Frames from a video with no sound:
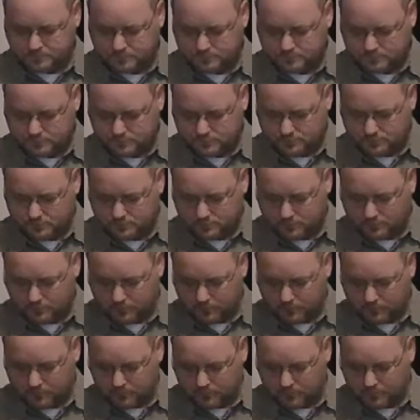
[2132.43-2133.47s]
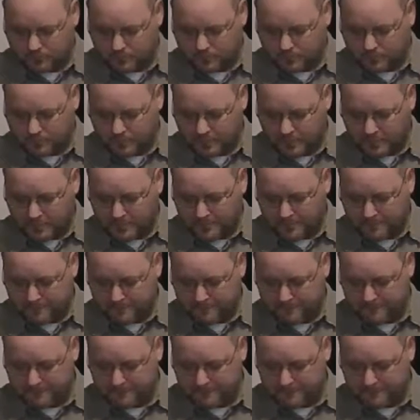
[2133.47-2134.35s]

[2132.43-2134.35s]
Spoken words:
No one is speaking in this clip.